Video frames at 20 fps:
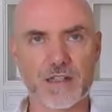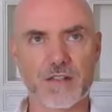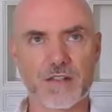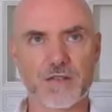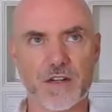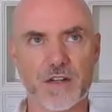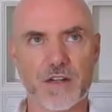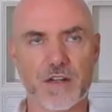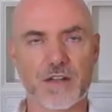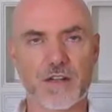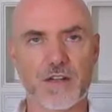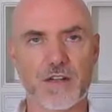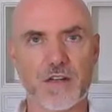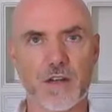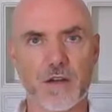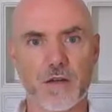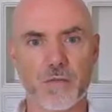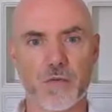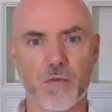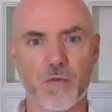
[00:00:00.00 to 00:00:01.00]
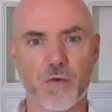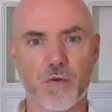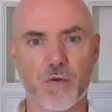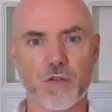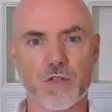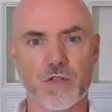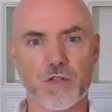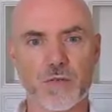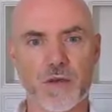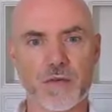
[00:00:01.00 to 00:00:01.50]
It's very
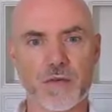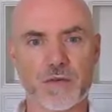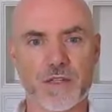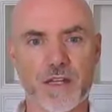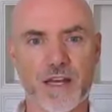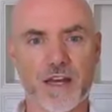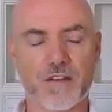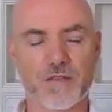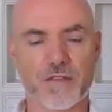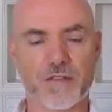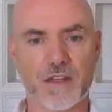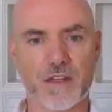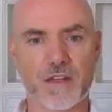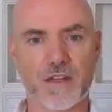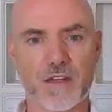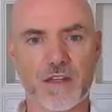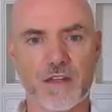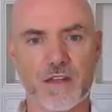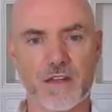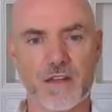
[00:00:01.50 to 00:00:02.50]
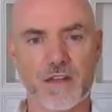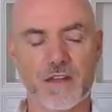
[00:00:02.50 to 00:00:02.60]
important to be able to have the